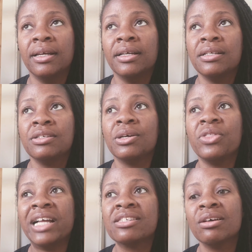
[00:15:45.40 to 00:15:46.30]
So
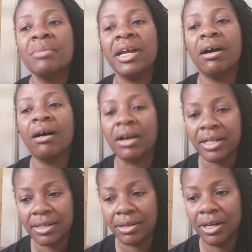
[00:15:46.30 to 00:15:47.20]
that's on my
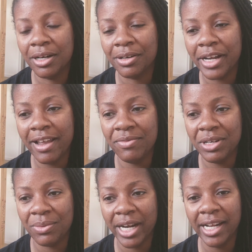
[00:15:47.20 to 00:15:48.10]
heart heavy
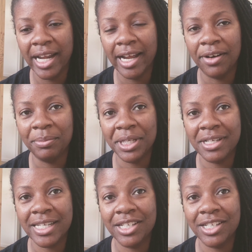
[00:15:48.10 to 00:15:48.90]
right now because I